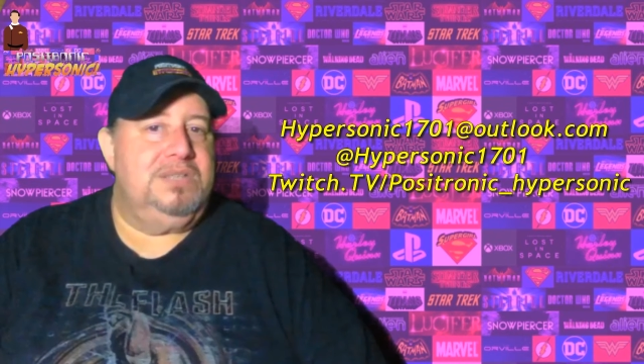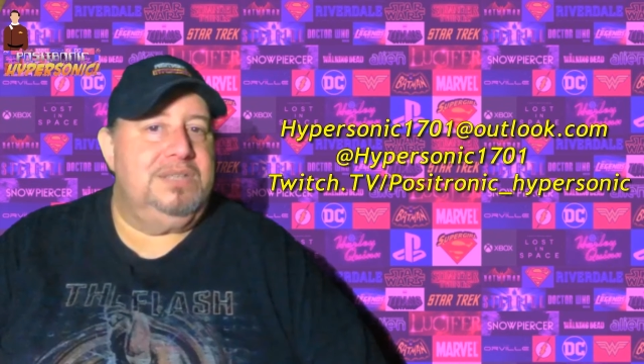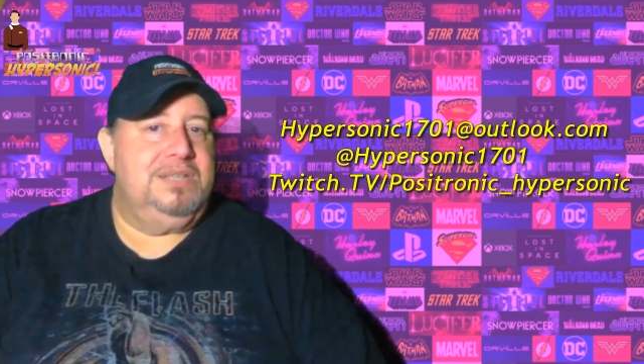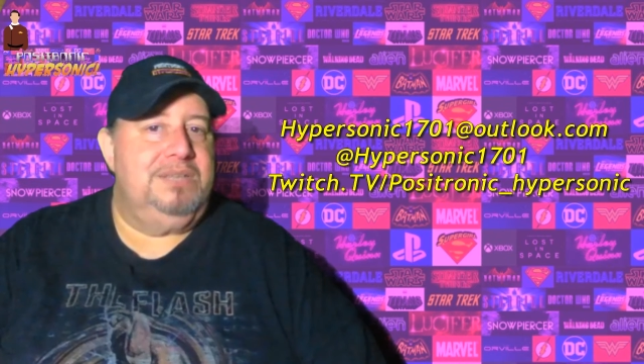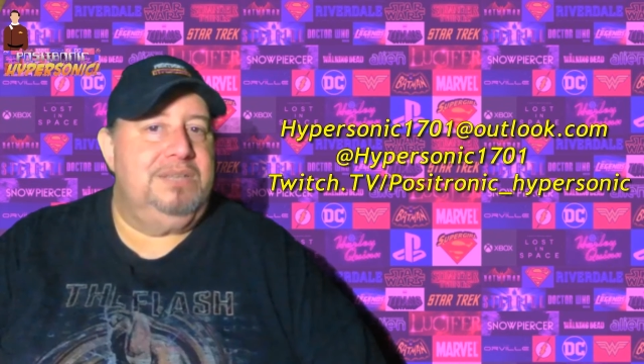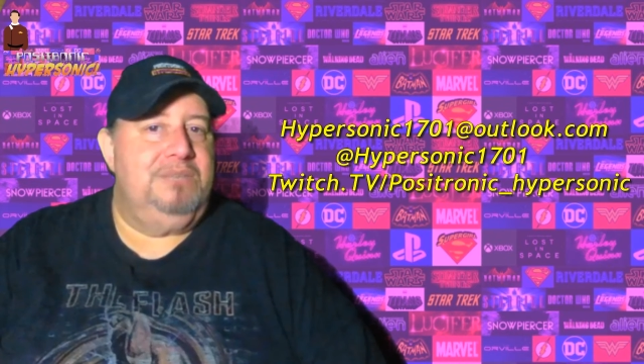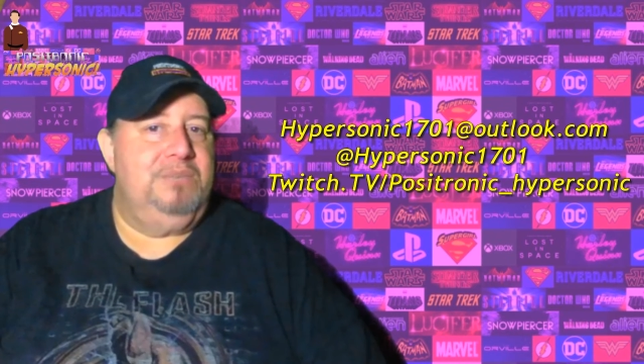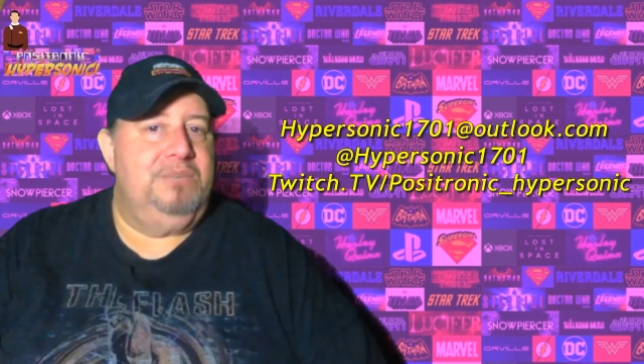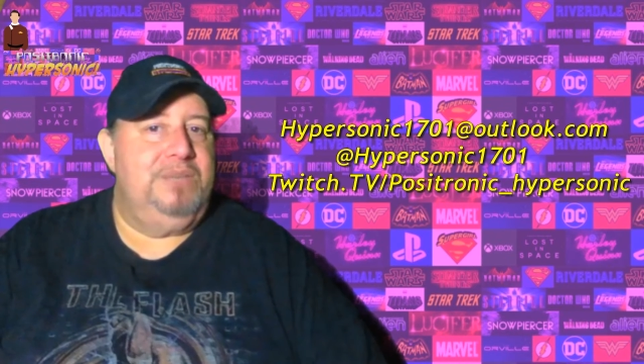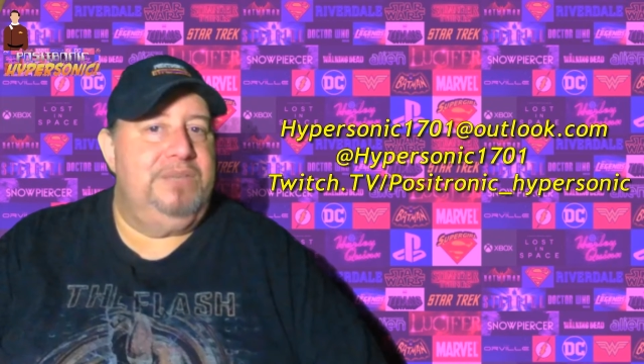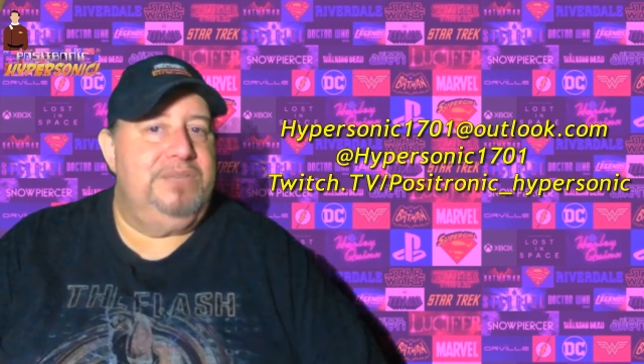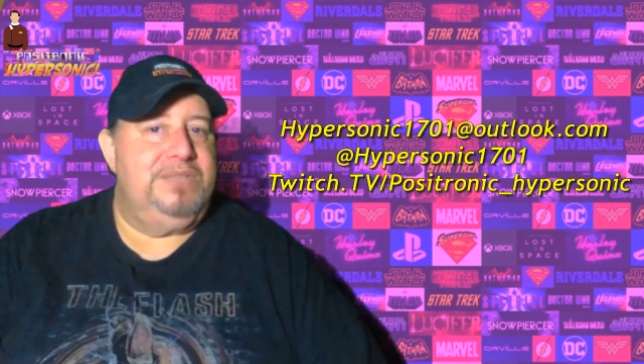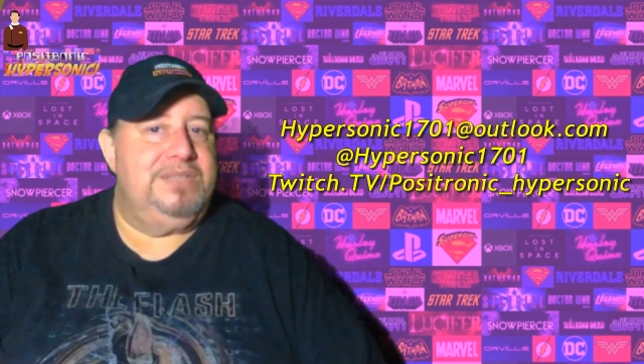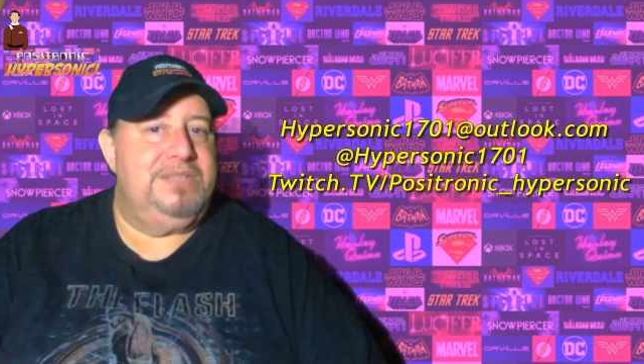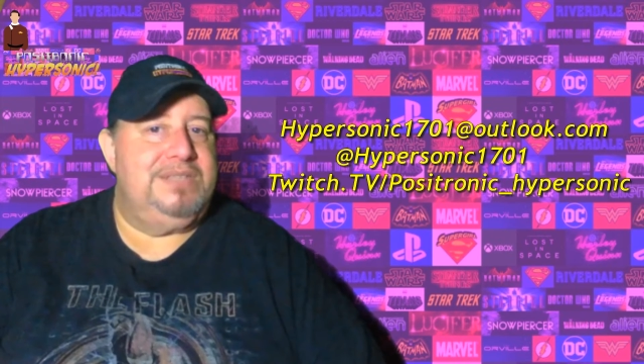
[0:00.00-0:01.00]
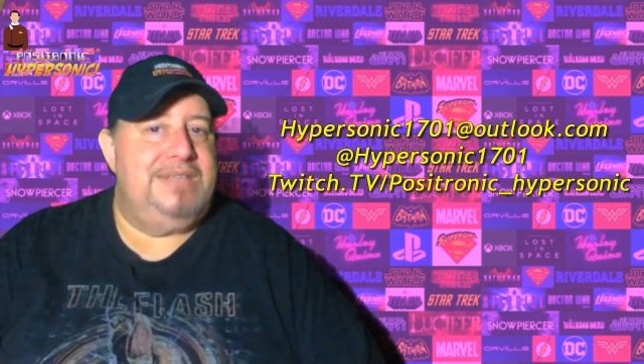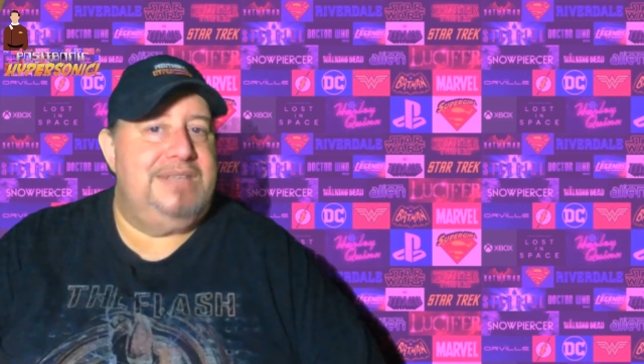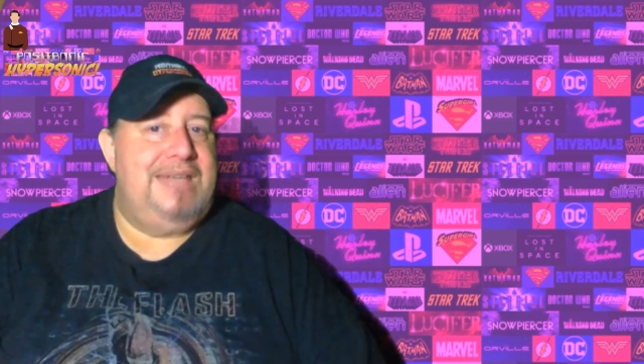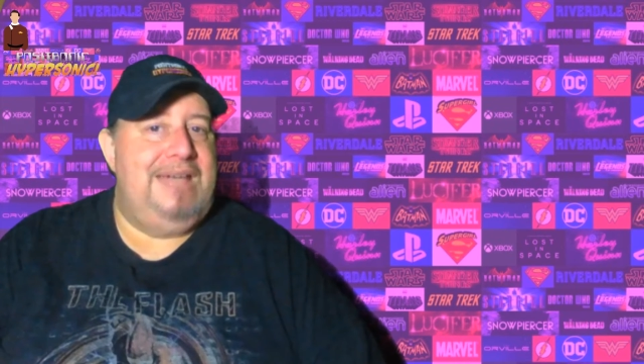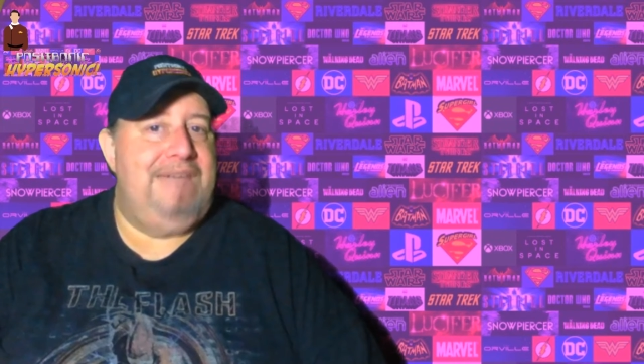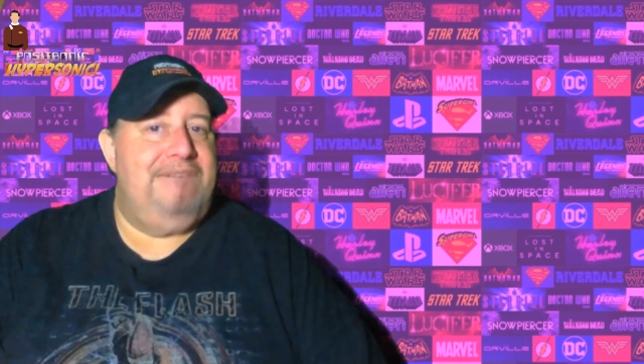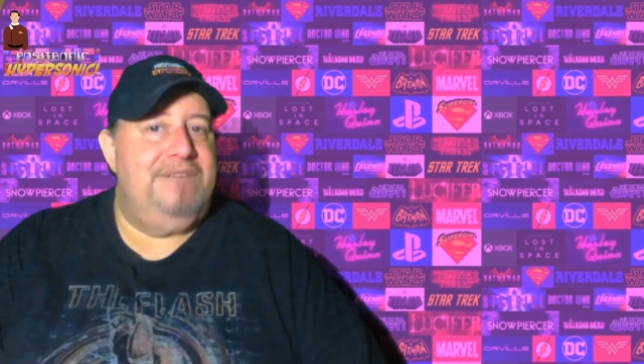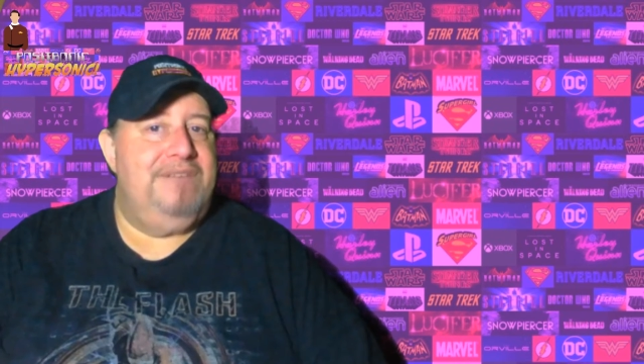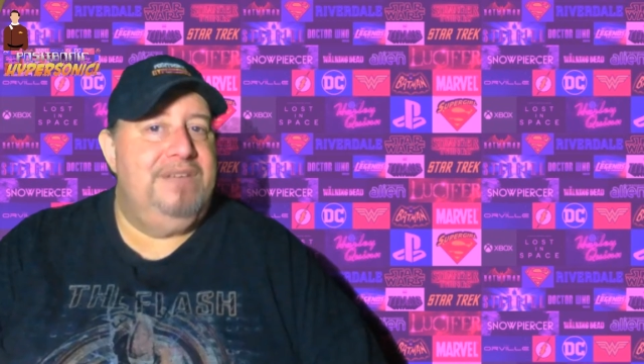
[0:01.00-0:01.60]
at him with the staff,